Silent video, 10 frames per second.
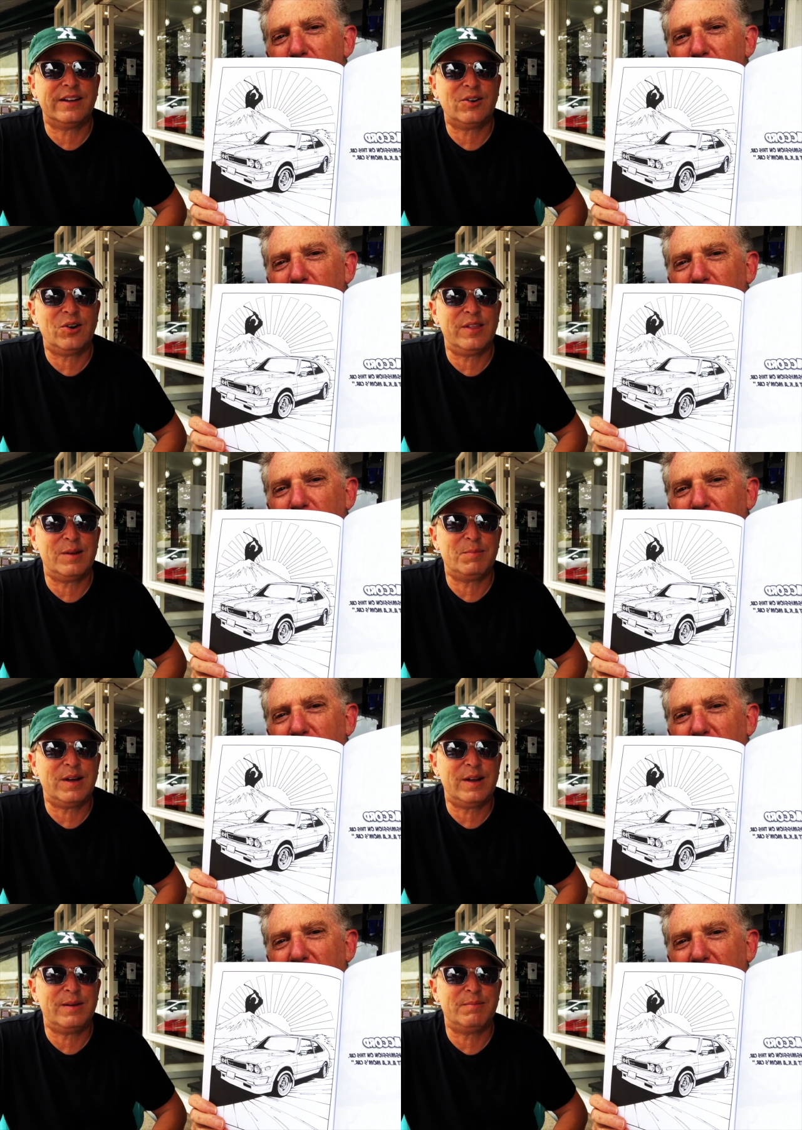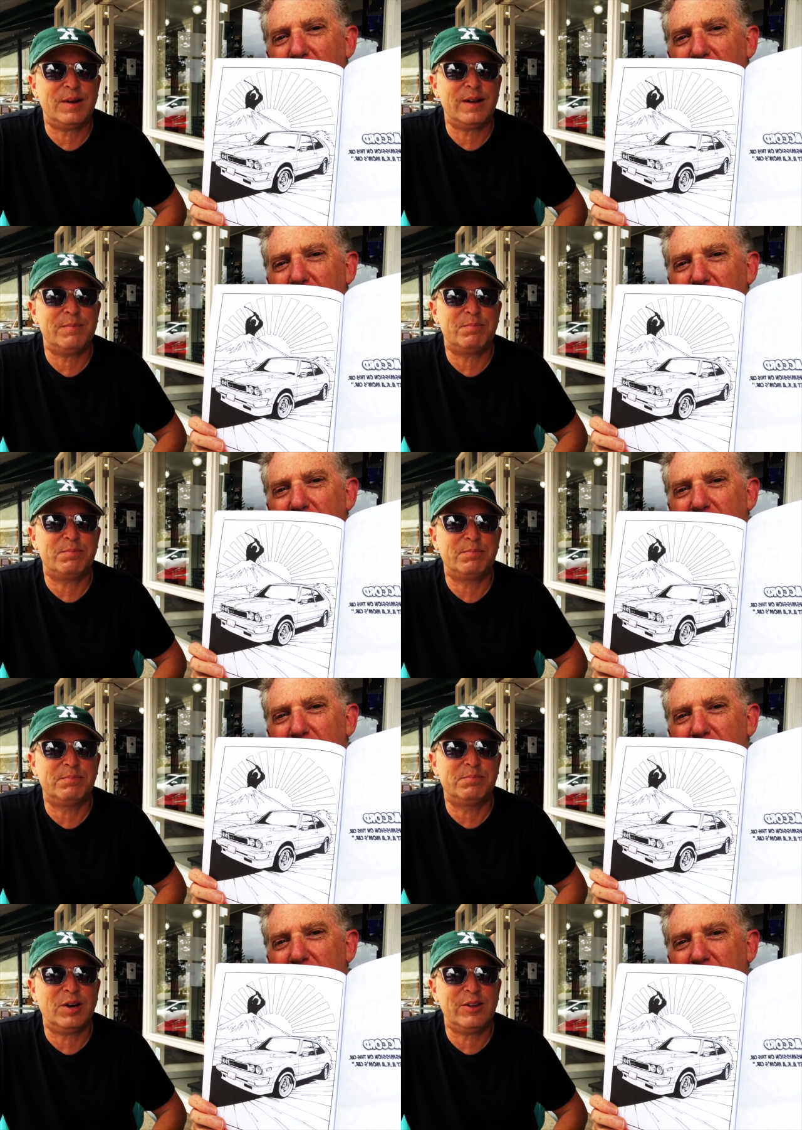Speaker 1: car that my
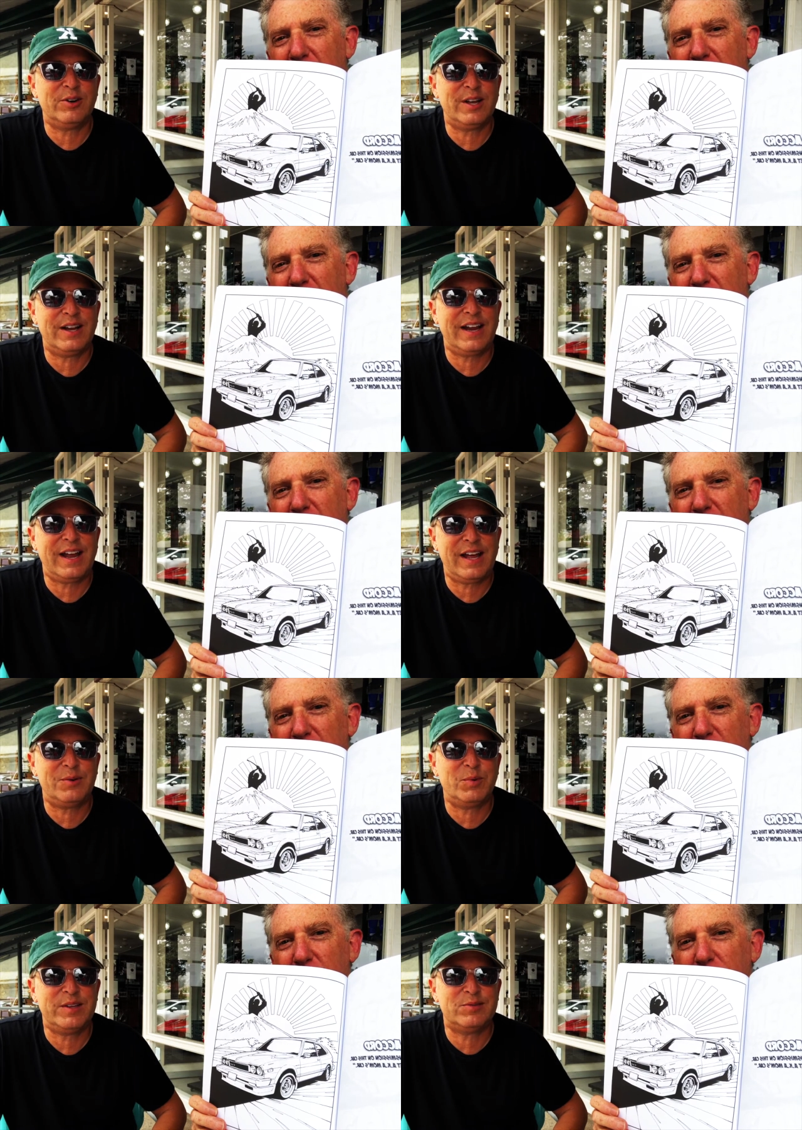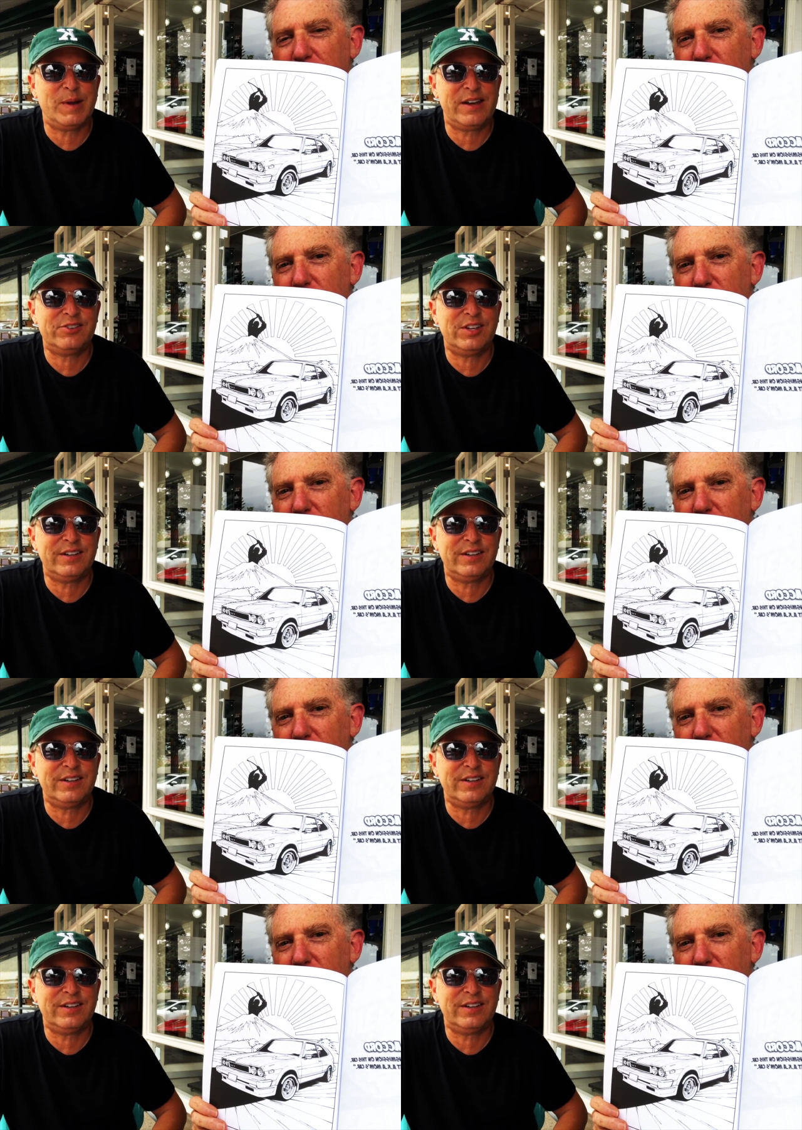brother and I had, we smashed it.